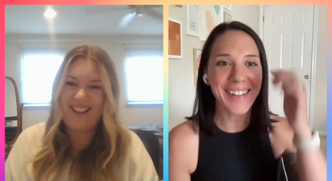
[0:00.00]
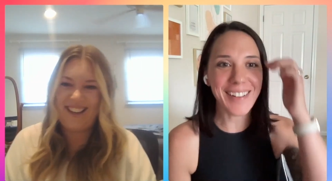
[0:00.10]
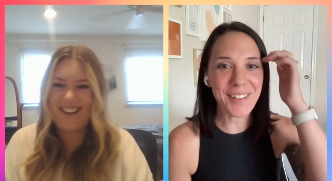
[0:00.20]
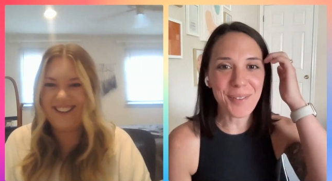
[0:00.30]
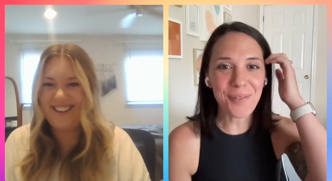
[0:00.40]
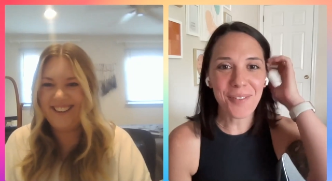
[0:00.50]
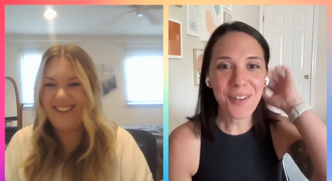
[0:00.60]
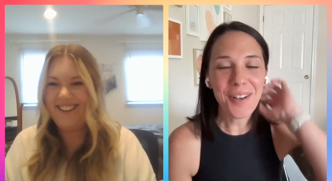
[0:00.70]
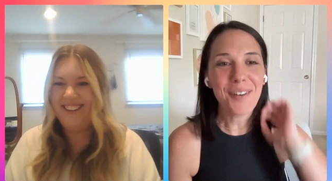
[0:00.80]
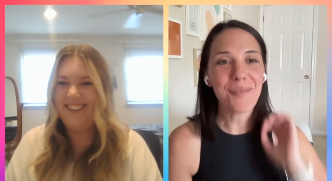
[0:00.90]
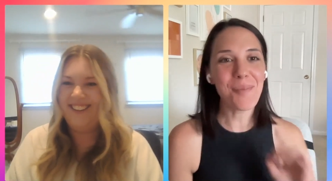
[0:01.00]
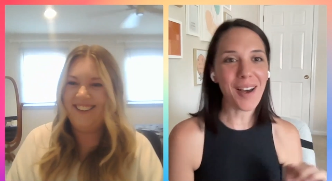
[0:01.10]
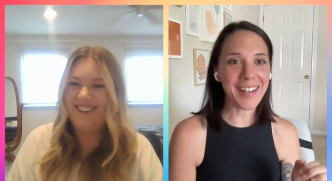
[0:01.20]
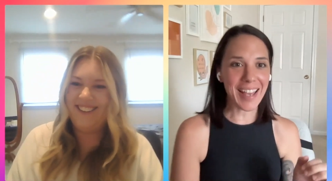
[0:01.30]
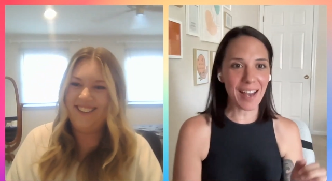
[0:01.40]
Speaker 1: of of
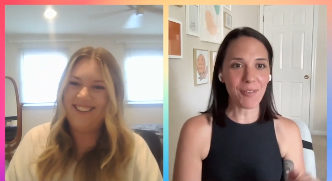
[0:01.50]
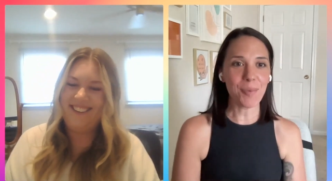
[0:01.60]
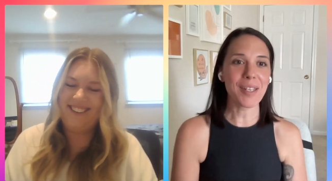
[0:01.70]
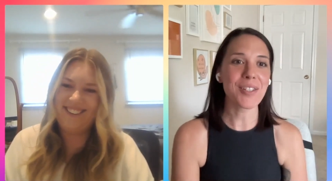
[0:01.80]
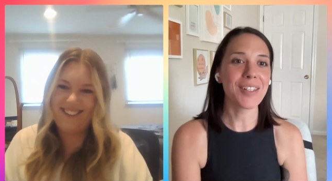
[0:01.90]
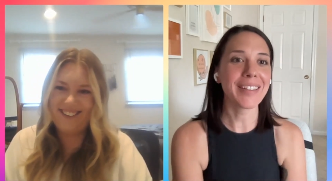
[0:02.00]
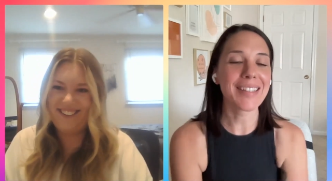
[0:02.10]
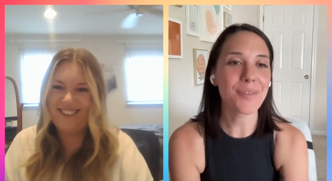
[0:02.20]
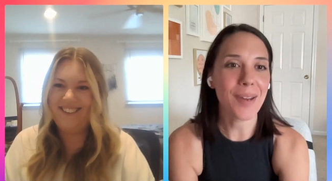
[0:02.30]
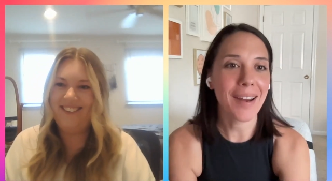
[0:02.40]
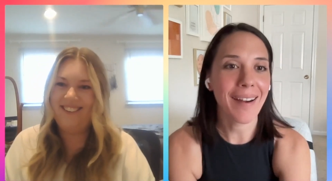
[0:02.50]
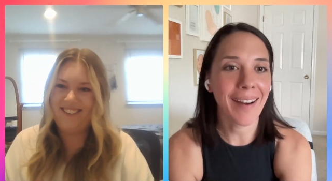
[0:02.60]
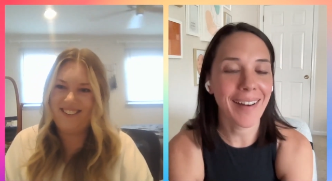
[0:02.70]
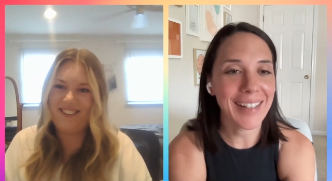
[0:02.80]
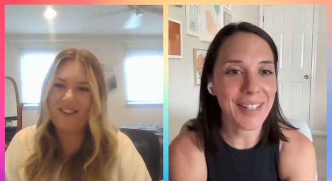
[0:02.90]
body affirmations
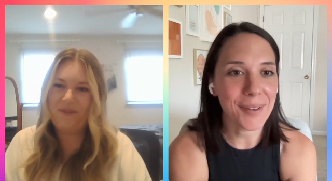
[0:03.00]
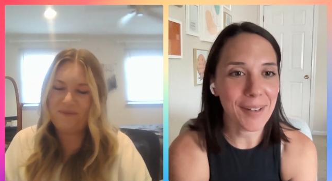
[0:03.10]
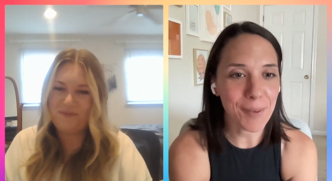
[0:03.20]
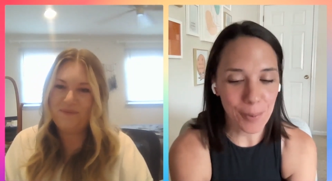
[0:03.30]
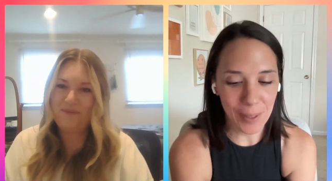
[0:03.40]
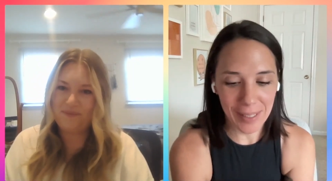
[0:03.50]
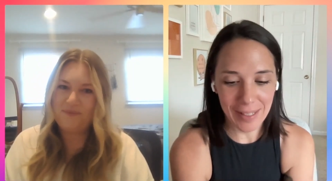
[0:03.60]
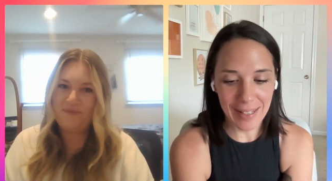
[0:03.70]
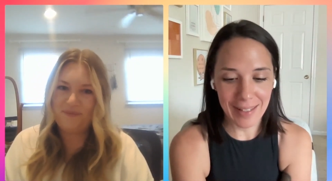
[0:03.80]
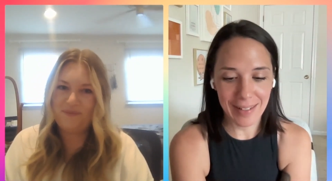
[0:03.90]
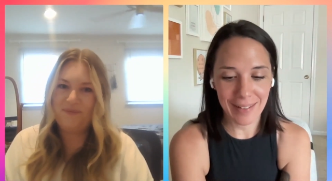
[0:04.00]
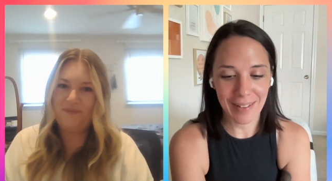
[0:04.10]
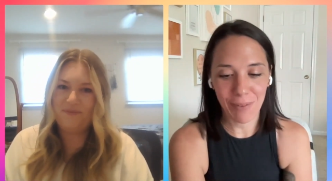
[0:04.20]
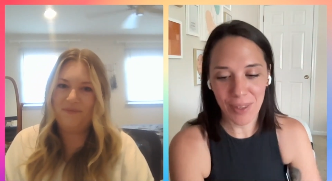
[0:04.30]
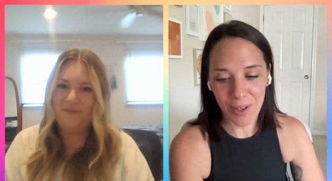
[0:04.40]
where, you know, everyone in
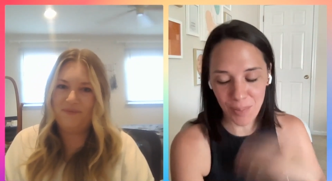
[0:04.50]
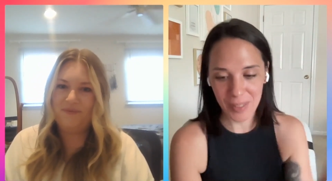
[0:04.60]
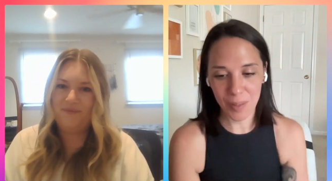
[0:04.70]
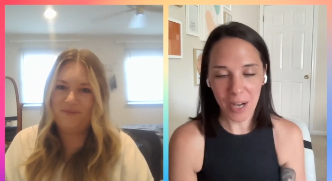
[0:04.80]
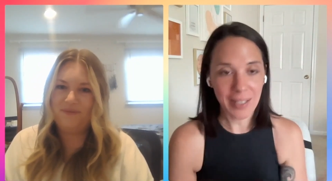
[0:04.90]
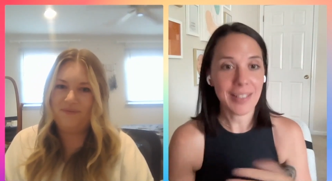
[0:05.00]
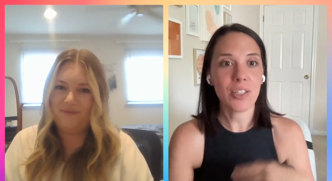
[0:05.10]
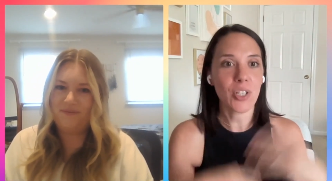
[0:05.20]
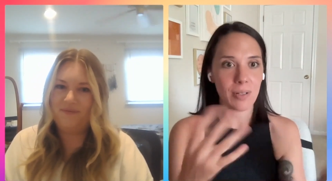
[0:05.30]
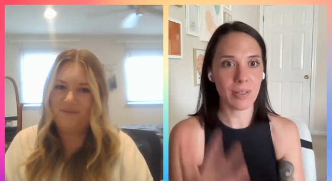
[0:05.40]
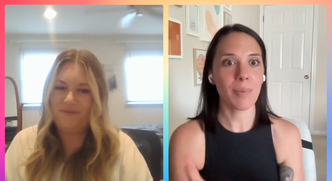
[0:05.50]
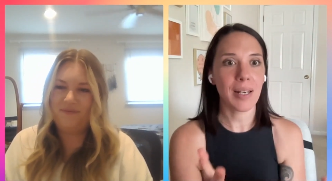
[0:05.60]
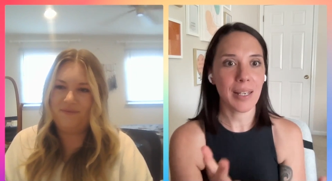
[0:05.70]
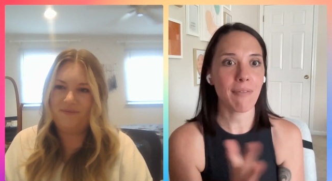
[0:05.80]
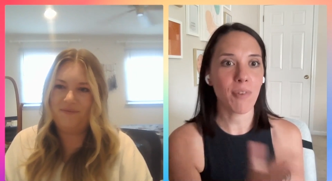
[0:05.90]
every therapist in the practice shares a
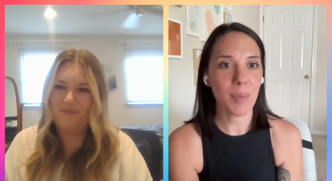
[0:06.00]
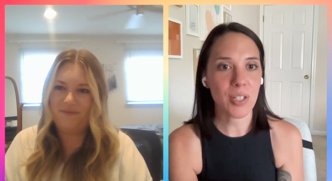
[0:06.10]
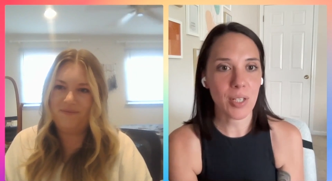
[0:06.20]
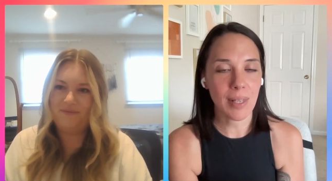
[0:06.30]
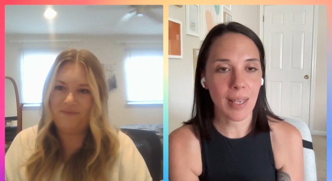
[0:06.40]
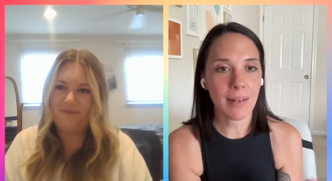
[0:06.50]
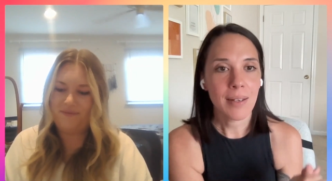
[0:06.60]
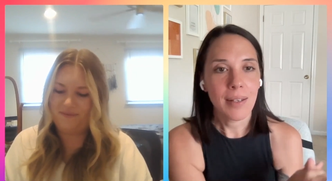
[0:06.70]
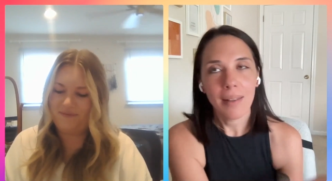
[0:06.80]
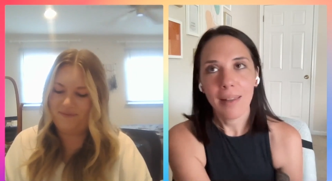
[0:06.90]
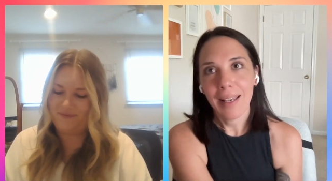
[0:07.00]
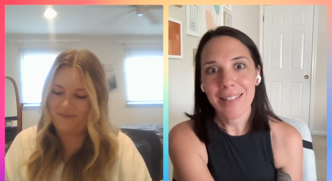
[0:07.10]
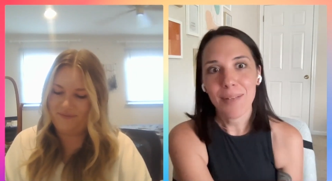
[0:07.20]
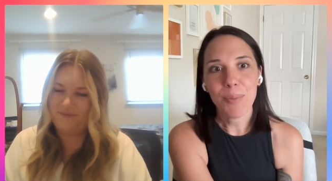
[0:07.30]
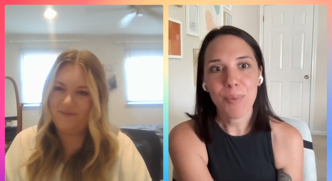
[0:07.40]
body affirmation that, like I
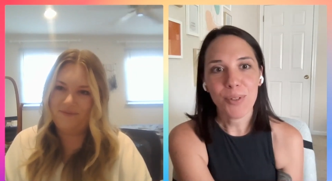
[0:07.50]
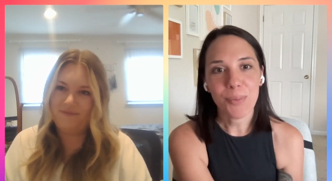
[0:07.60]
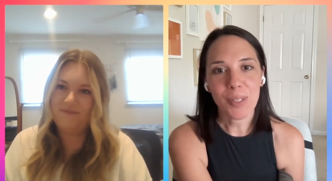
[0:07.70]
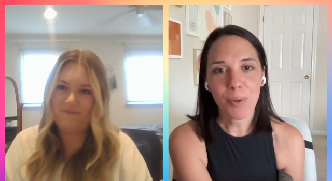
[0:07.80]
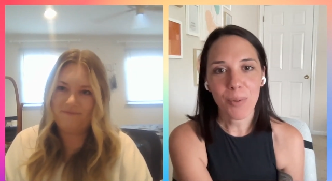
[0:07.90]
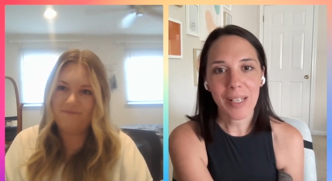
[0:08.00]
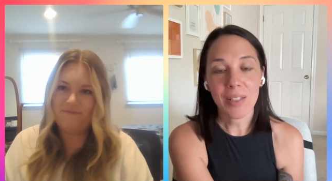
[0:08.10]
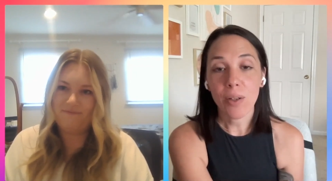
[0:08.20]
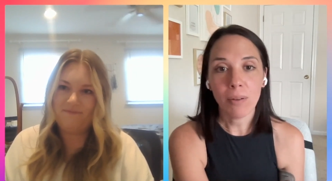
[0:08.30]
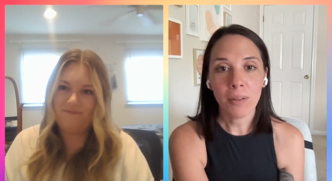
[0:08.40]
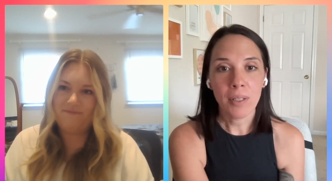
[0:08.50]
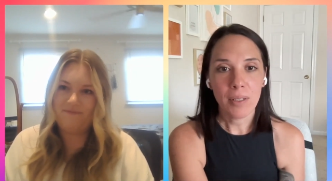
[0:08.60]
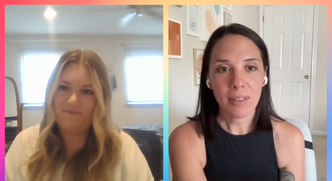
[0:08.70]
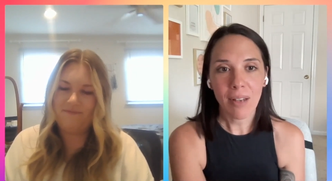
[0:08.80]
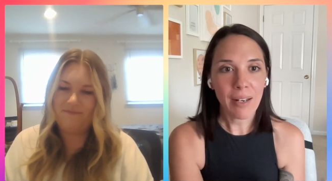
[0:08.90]
said, we post once per week. So
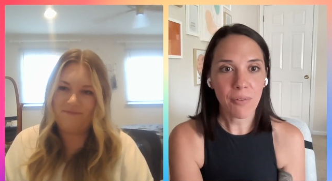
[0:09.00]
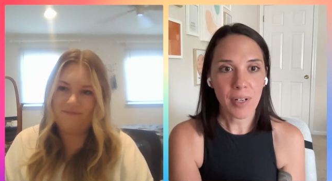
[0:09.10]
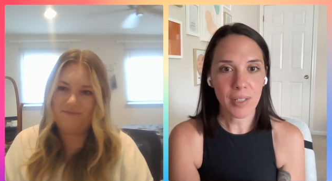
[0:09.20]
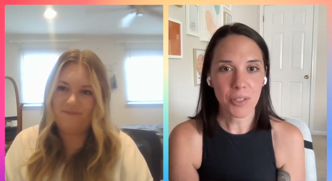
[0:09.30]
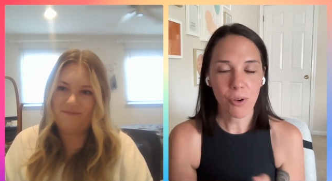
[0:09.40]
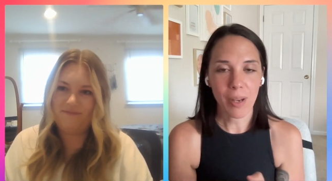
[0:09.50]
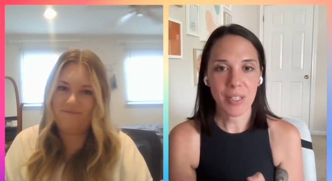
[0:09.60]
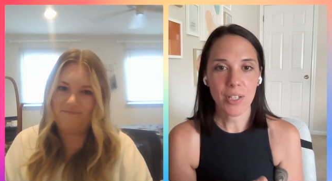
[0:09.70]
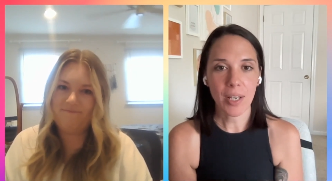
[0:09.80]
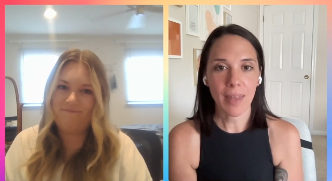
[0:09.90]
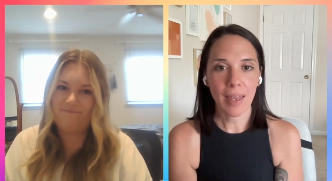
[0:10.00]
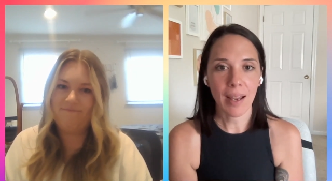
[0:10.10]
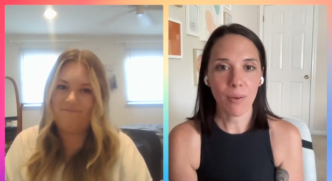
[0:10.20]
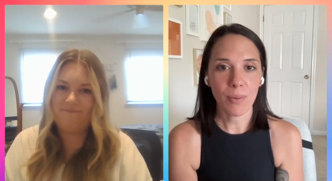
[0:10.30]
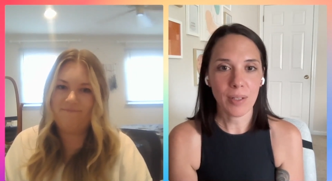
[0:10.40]
so head over to Instagram and check that
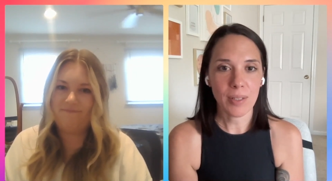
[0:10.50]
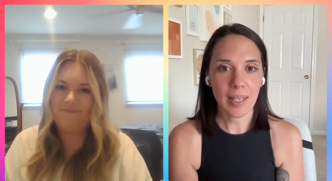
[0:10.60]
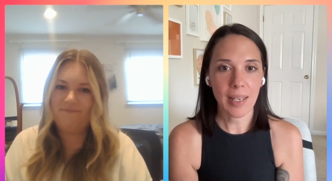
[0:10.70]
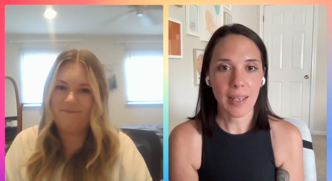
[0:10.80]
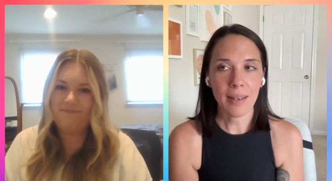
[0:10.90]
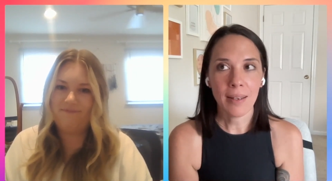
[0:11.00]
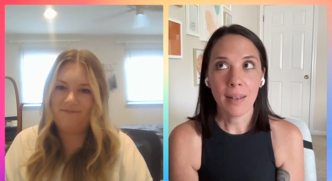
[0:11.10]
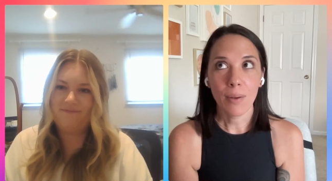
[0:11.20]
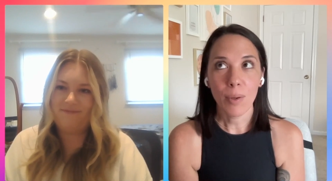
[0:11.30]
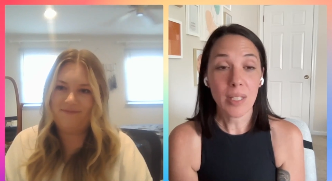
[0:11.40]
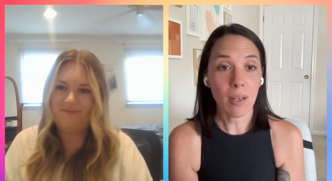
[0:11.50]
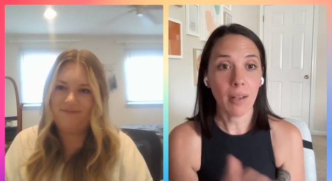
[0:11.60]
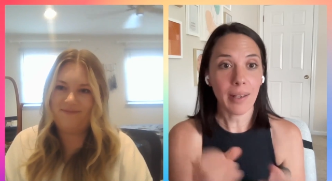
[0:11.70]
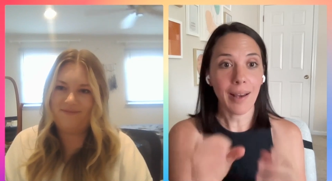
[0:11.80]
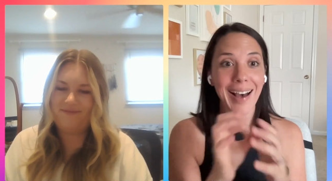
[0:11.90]
out. There's a what's it
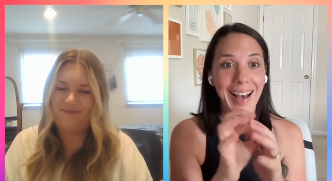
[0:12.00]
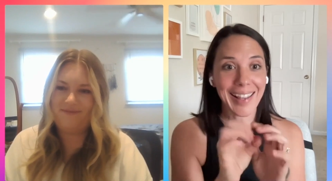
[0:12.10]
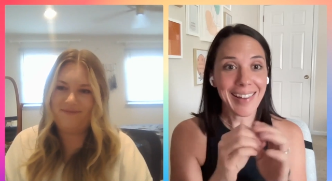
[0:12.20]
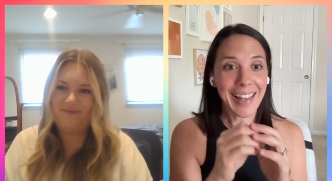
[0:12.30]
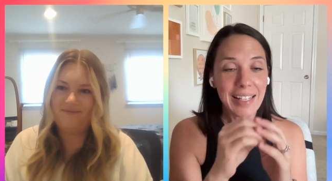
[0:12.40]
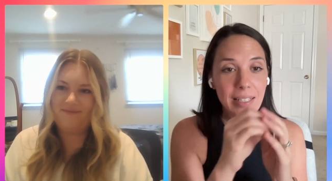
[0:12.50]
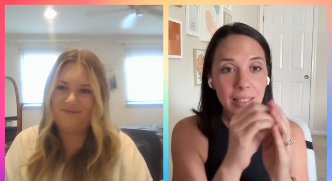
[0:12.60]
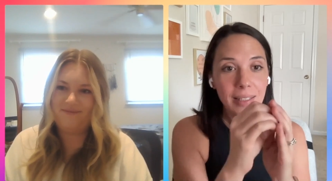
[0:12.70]
called? A highlight